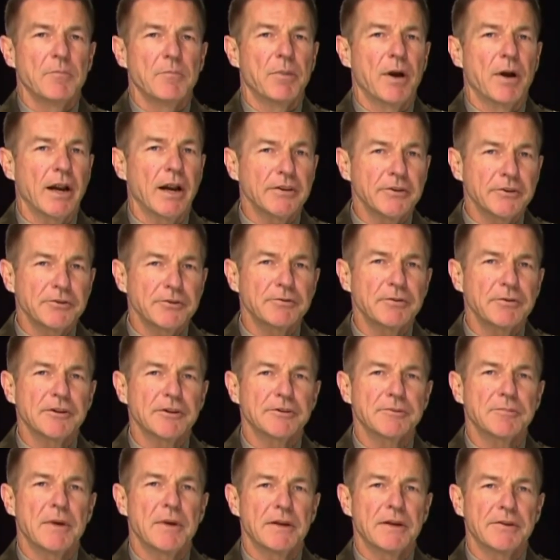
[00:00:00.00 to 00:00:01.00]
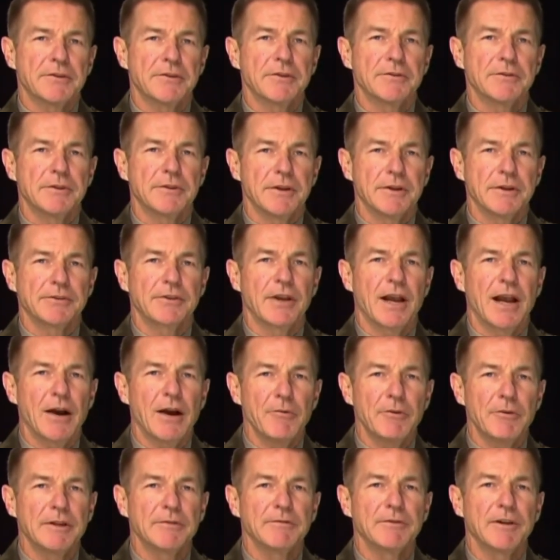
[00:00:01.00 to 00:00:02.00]
Part of this transformation is
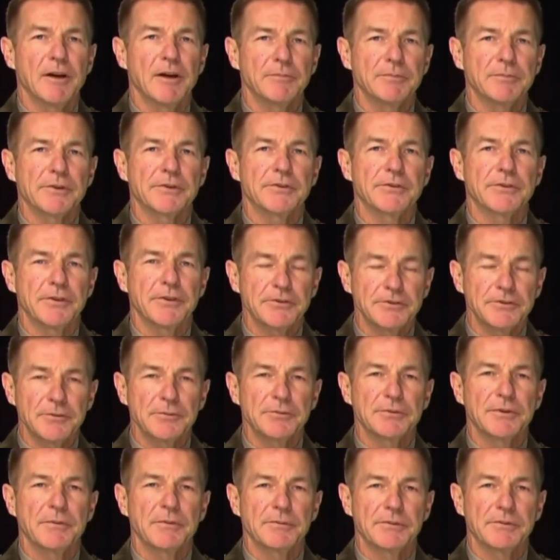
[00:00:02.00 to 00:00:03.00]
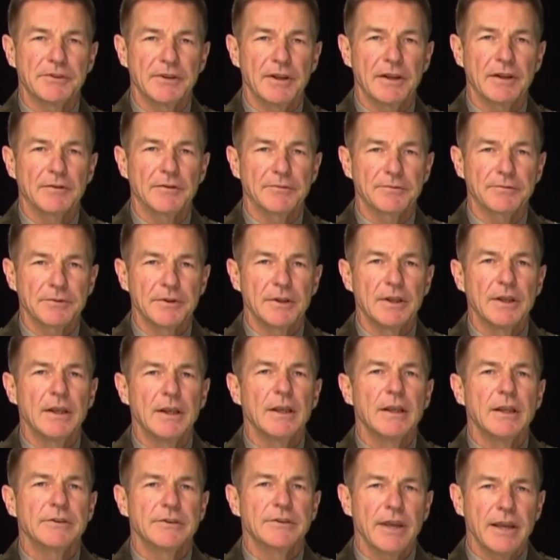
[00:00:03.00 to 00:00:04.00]
how we develop the systems themselves.
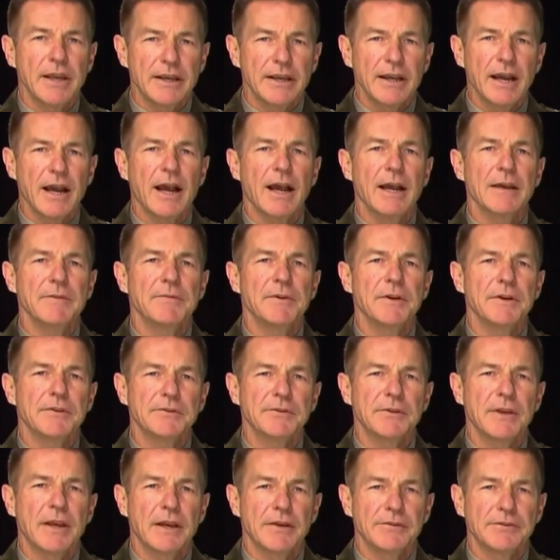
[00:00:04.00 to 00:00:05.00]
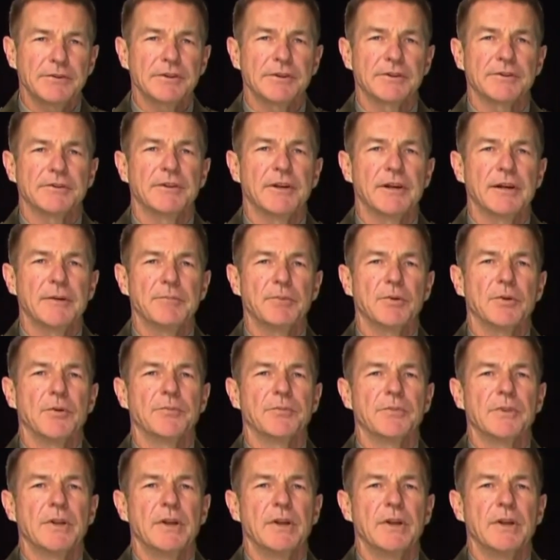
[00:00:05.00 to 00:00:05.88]
Take IVAS as an example.